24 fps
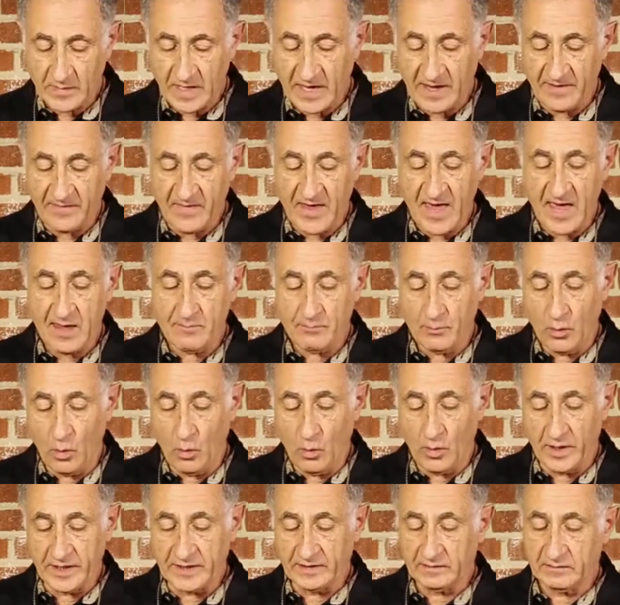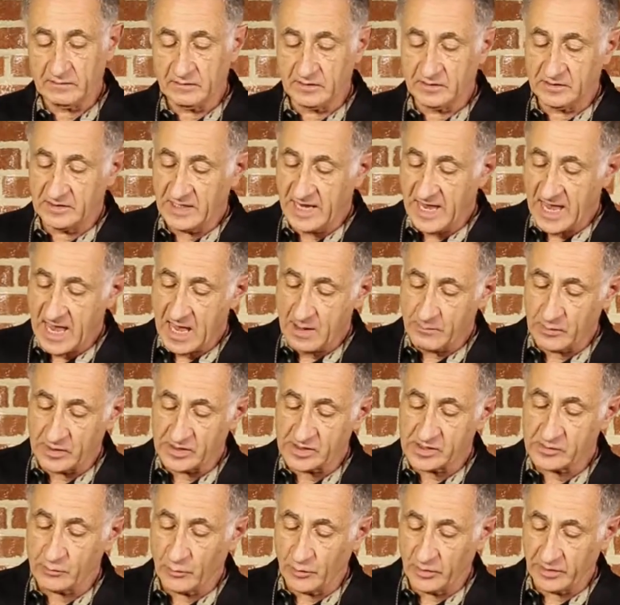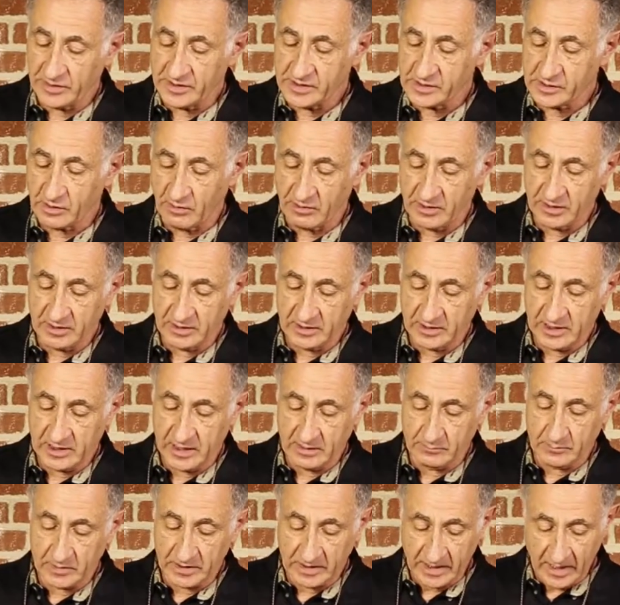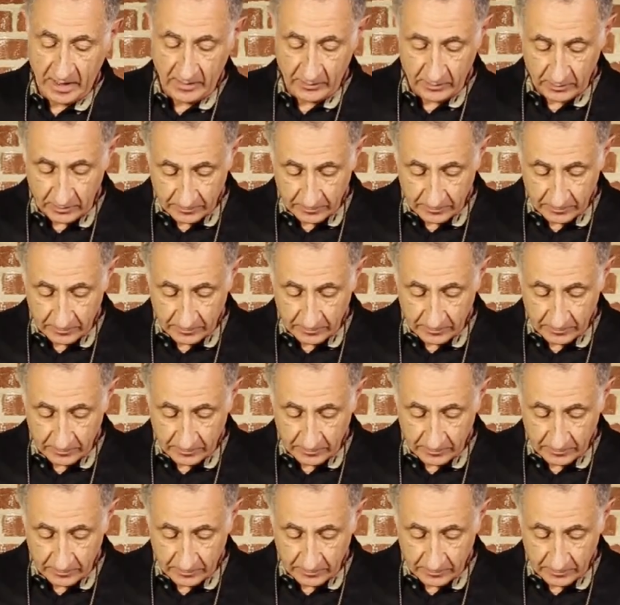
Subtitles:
At that point, the tab is really starting to come together.